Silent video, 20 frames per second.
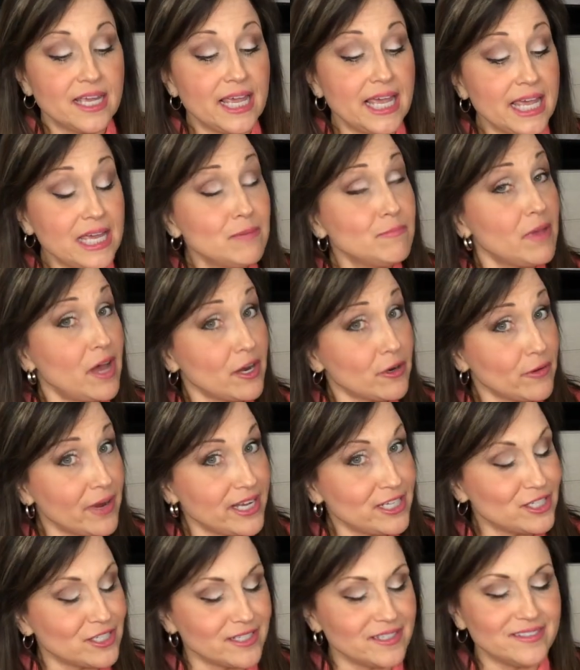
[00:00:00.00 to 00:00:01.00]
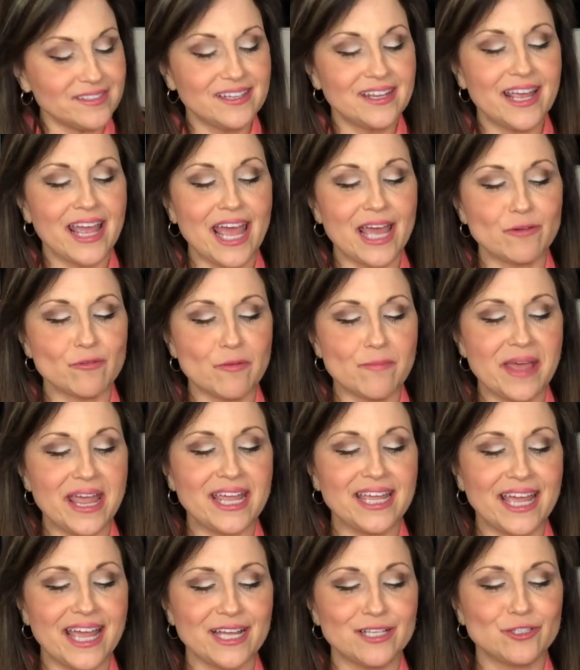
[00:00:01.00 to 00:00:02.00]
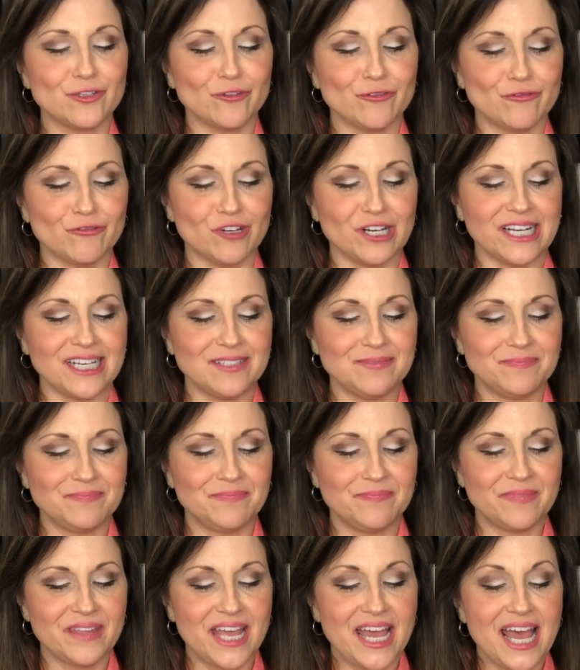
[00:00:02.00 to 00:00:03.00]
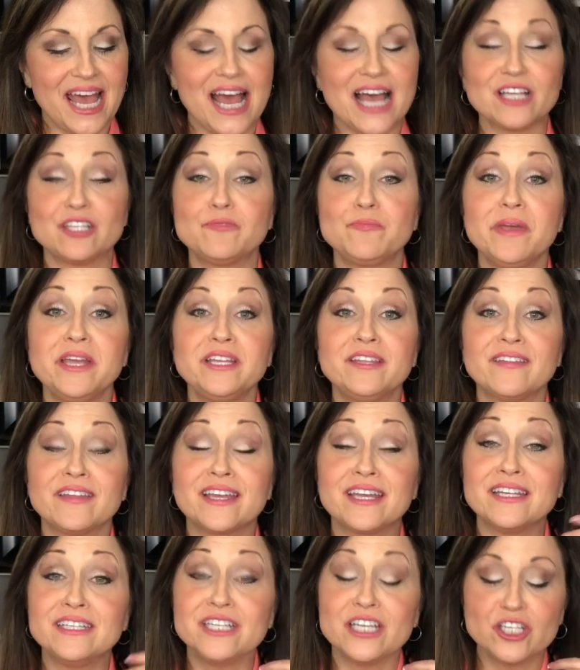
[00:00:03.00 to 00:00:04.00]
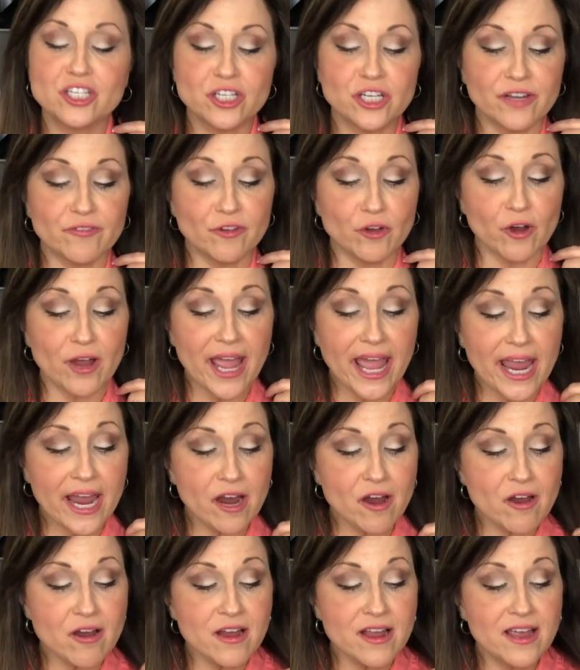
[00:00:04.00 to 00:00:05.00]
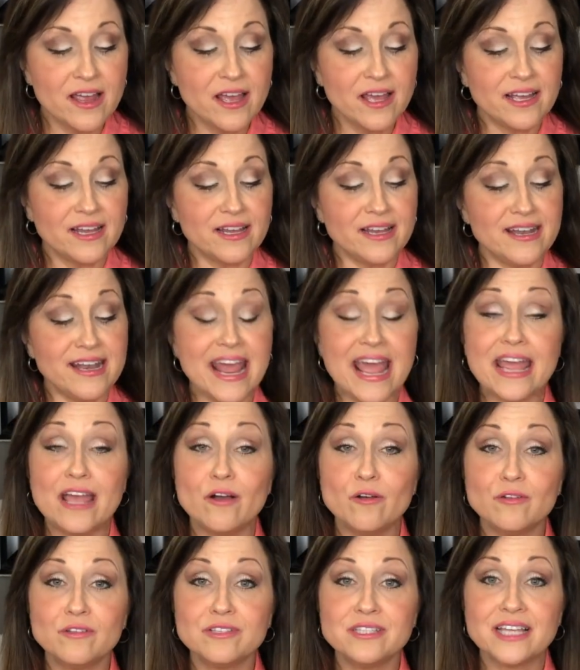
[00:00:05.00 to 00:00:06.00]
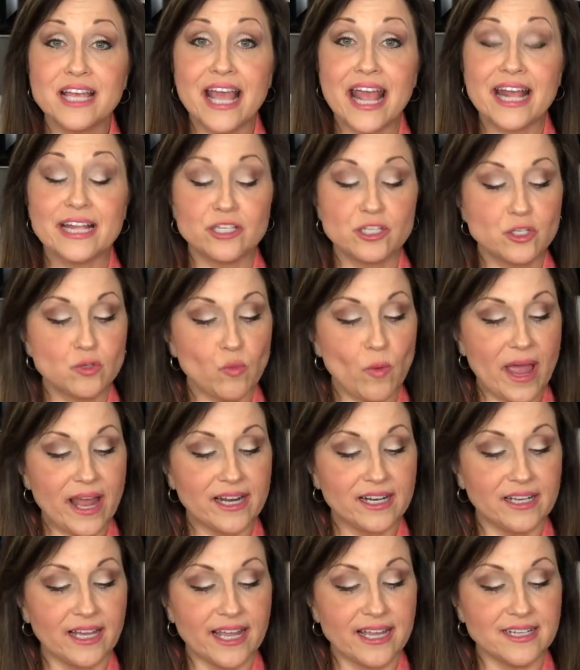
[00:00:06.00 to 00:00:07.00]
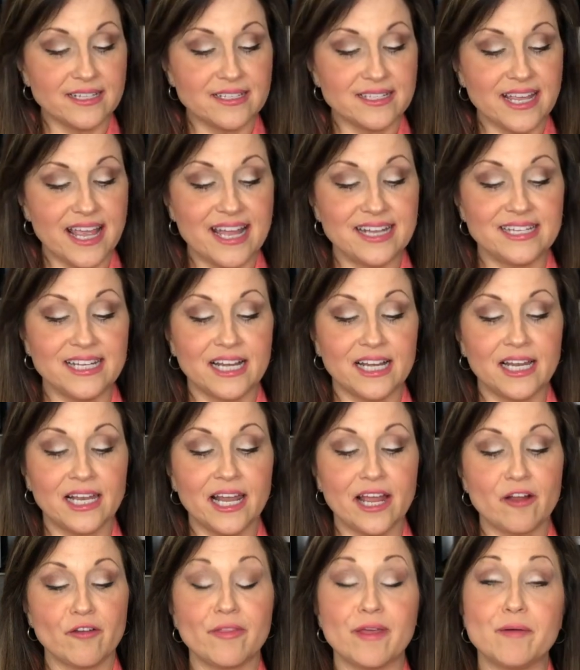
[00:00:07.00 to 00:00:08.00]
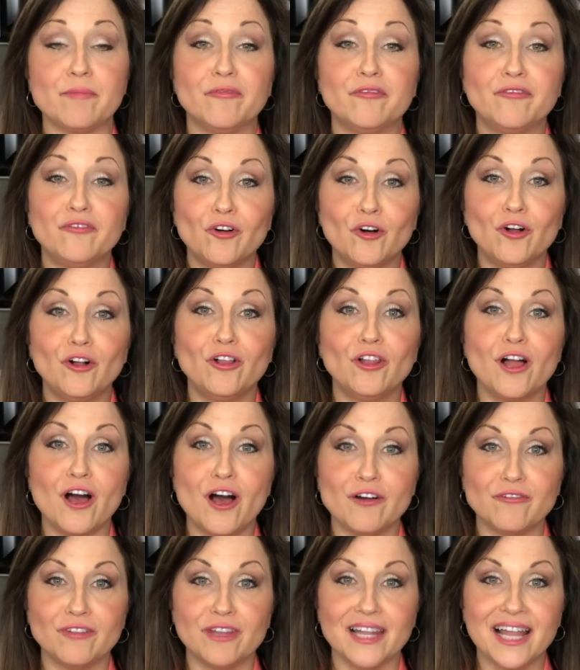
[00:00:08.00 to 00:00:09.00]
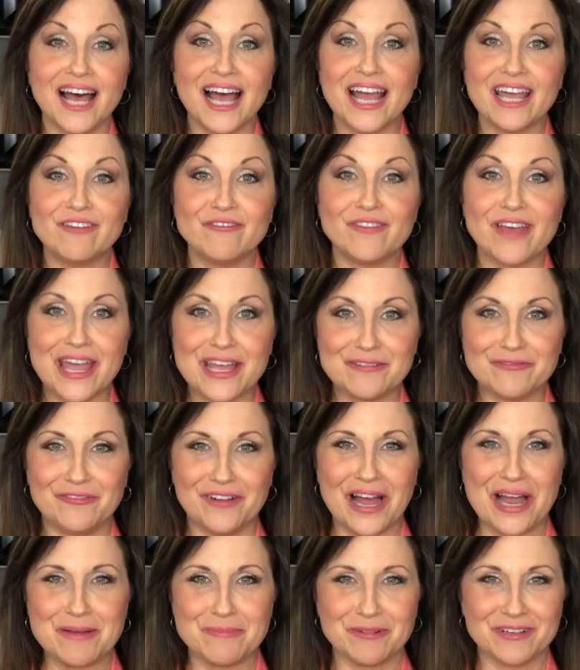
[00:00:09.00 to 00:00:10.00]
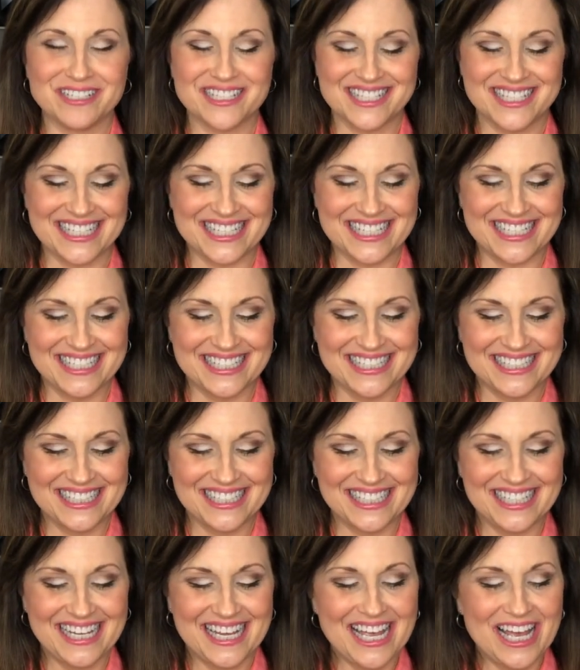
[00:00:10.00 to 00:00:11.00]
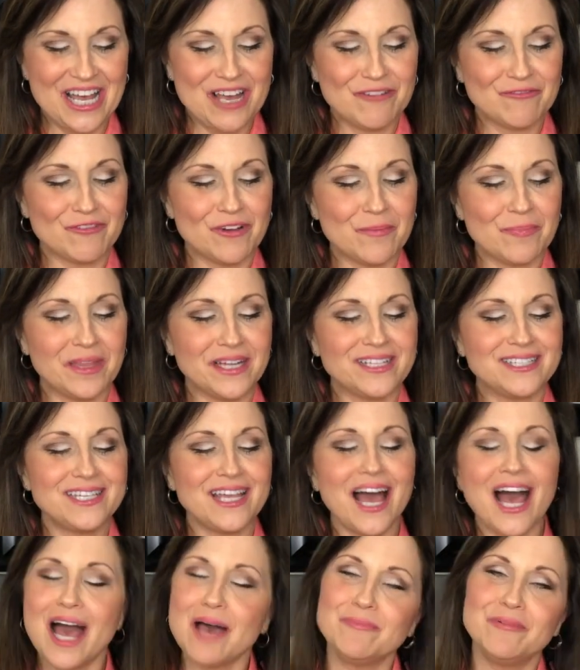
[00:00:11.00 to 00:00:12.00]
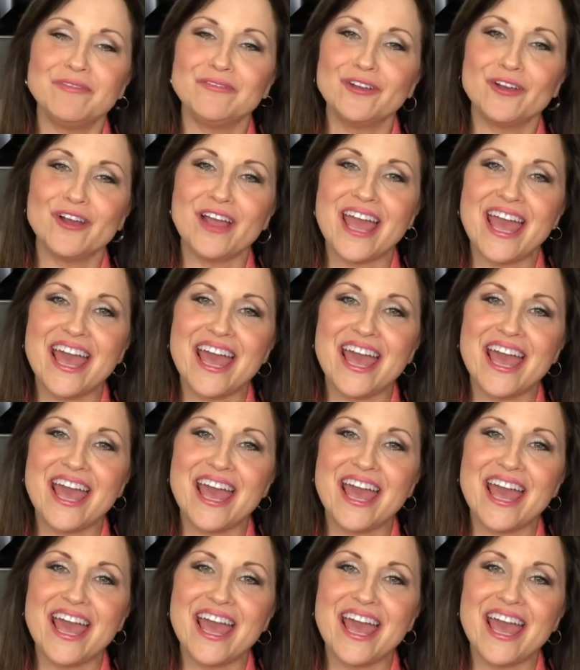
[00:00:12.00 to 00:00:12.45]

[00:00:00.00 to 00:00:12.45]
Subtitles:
in moderation, and remain cancer-free. I speak to the condition of your hair, nails, and sweat glands, and declare them full of life and vibrancy. From the top of your